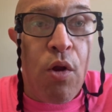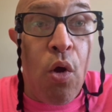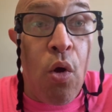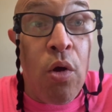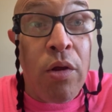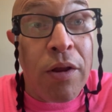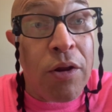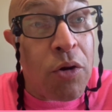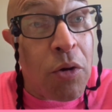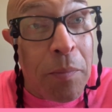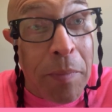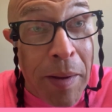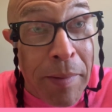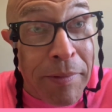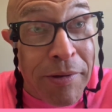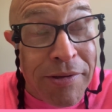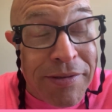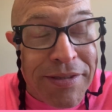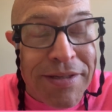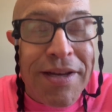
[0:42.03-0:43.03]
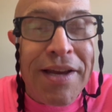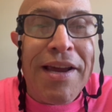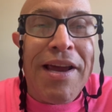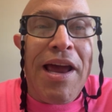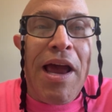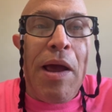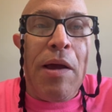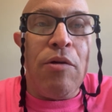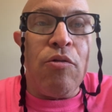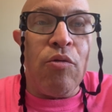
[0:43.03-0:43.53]
little bubbles,
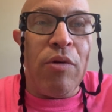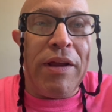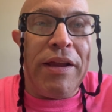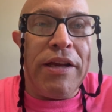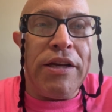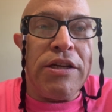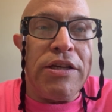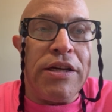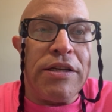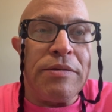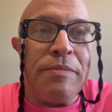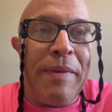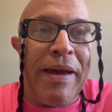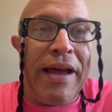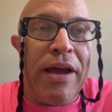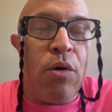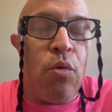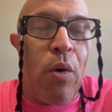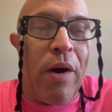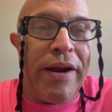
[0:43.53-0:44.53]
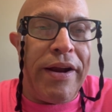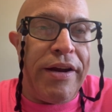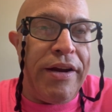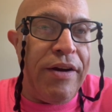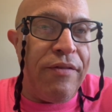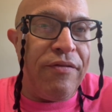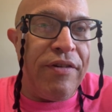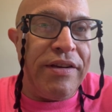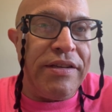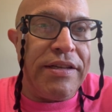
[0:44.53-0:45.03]
really does make quite a
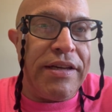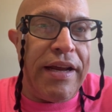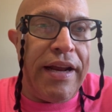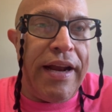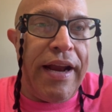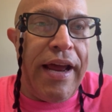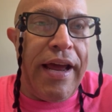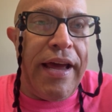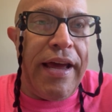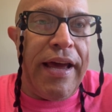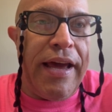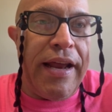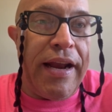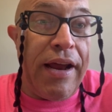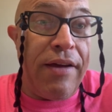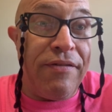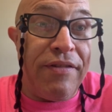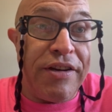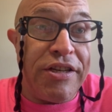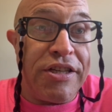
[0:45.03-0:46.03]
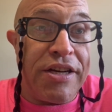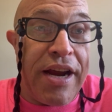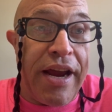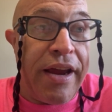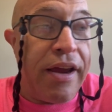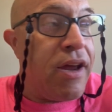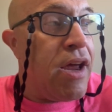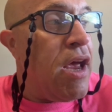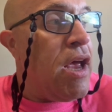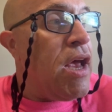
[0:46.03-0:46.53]
difference in a in a fish
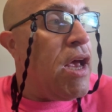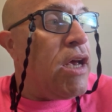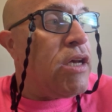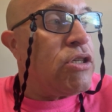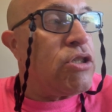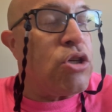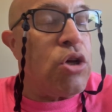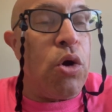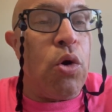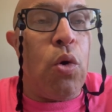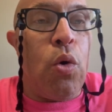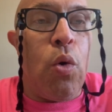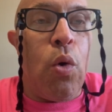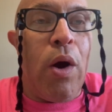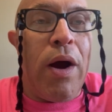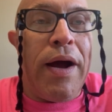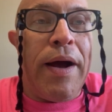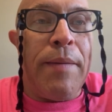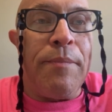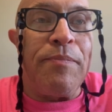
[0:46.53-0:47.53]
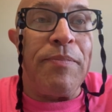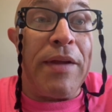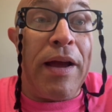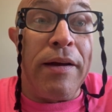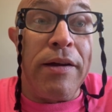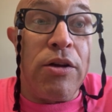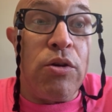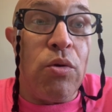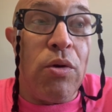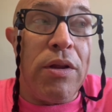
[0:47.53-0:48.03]
tank. So um, I'm
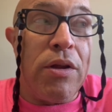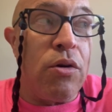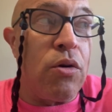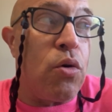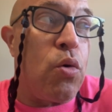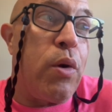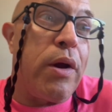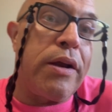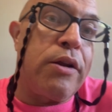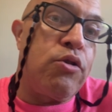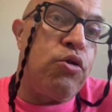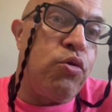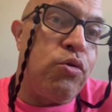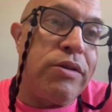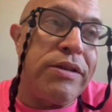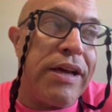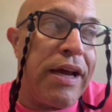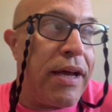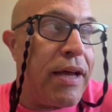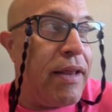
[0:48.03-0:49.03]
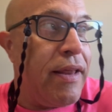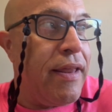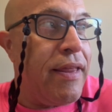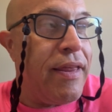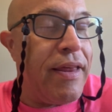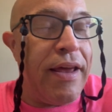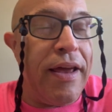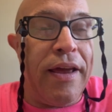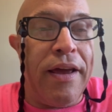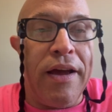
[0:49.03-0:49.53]
gonna do a little quick two second
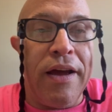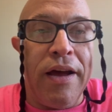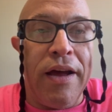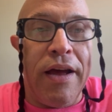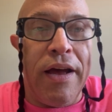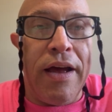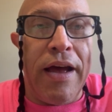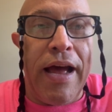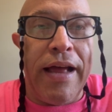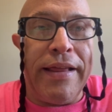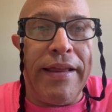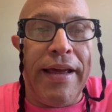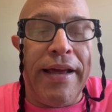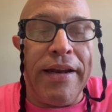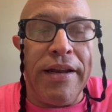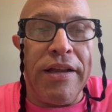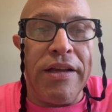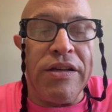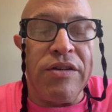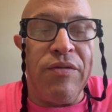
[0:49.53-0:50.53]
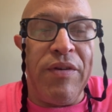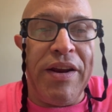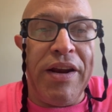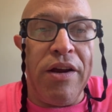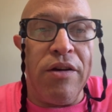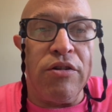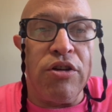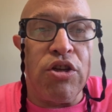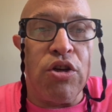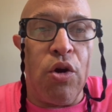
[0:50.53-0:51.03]
thing uh, at the end of this
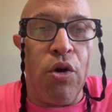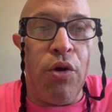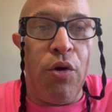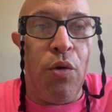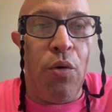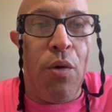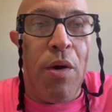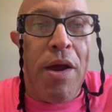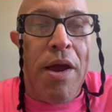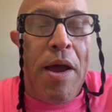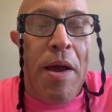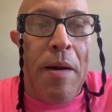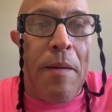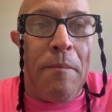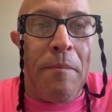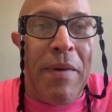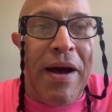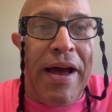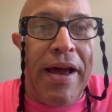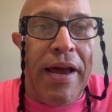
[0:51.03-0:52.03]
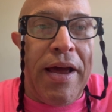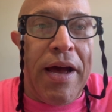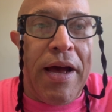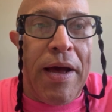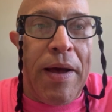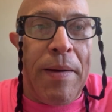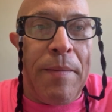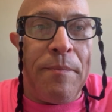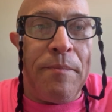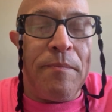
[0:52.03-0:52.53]
video, show you my
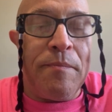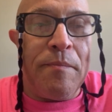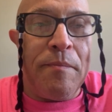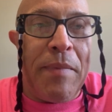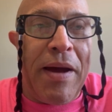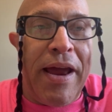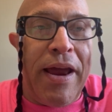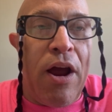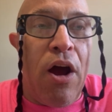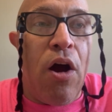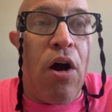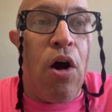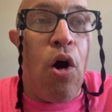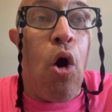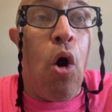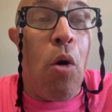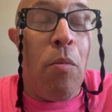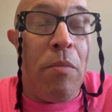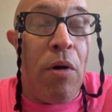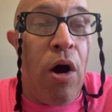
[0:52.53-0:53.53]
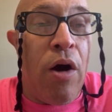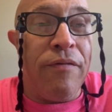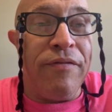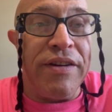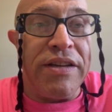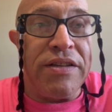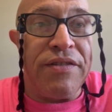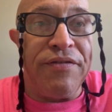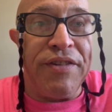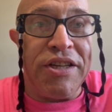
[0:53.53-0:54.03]
um, my home
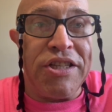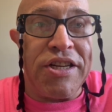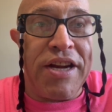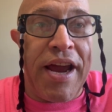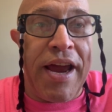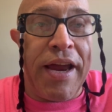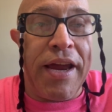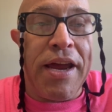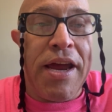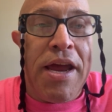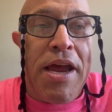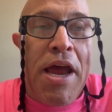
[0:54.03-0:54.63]
office fish tank,